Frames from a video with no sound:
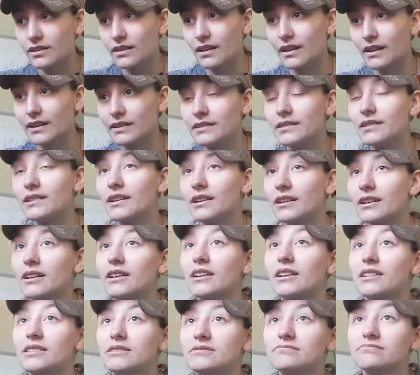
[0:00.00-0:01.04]
and
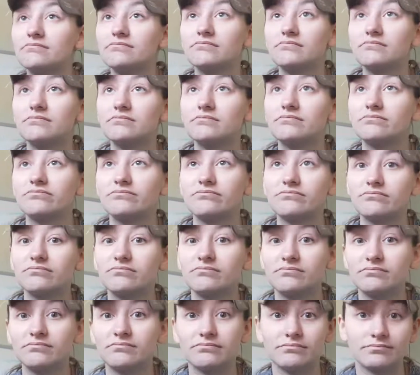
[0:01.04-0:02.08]
yeah,
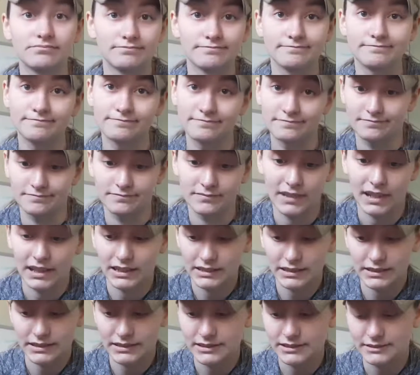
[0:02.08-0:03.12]

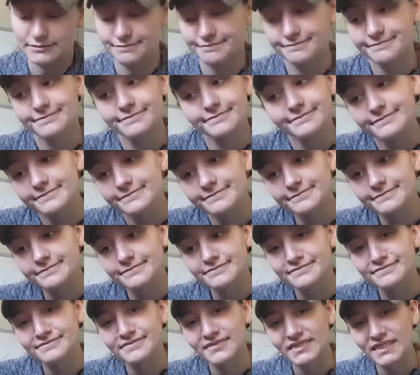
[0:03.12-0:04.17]

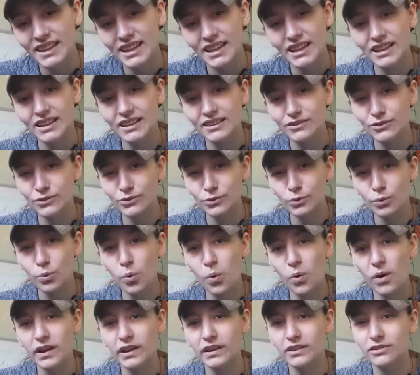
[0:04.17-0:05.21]
it's
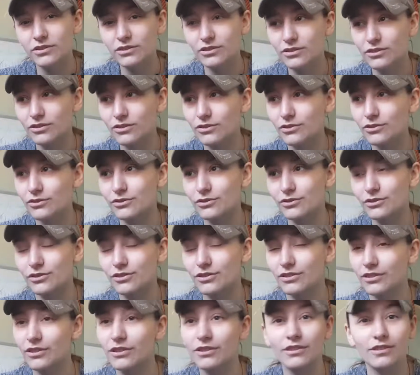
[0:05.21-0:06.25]
quite
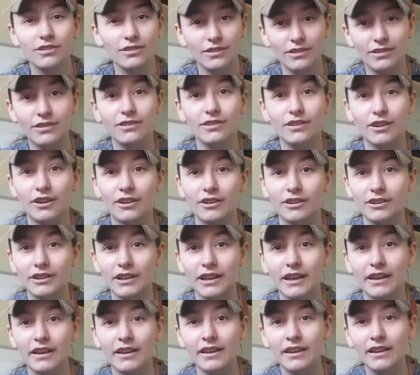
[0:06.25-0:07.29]
stuck,
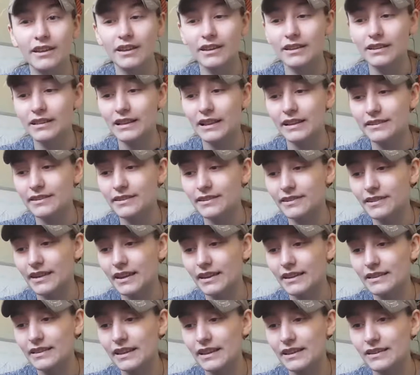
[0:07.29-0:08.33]
yeah. Let's
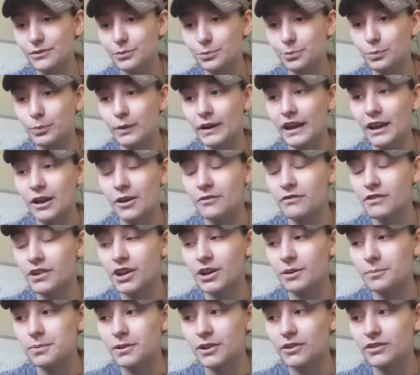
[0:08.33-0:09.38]
say this, we haven't
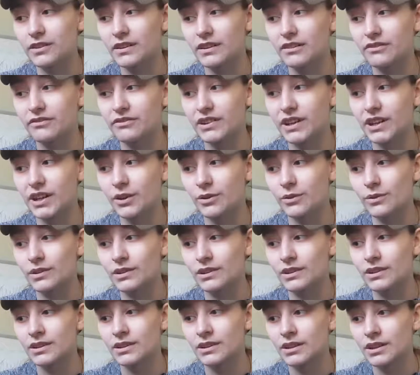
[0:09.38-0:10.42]
uploaded a video
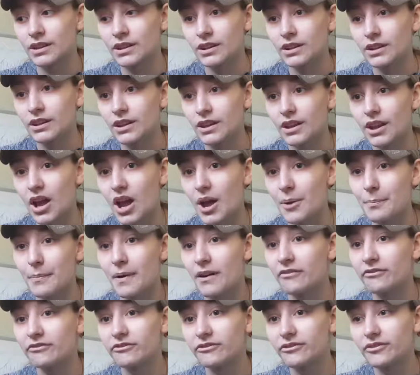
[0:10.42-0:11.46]
in a
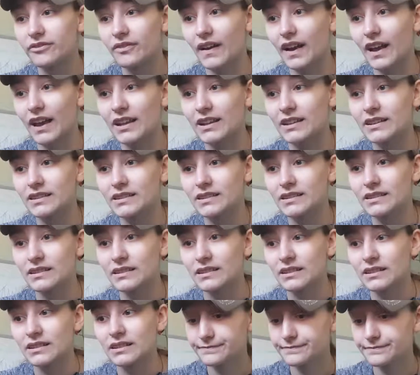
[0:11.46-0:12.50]
month, and
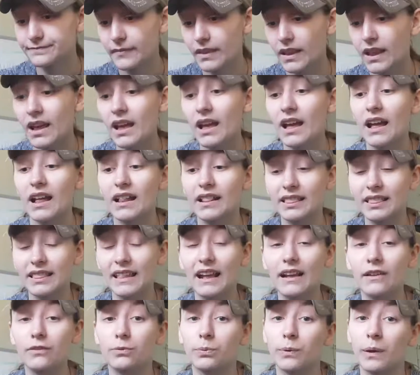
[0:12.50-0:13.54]

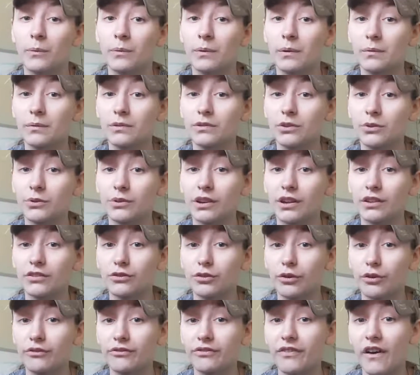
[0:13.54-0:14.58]
that's when we were doing our
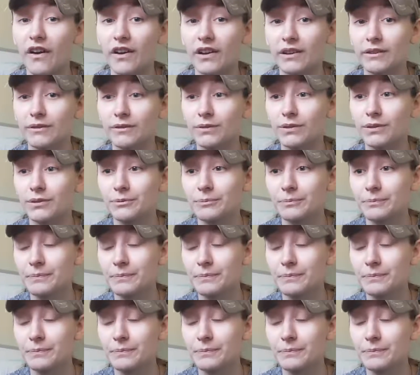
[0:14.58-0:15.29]
top fives.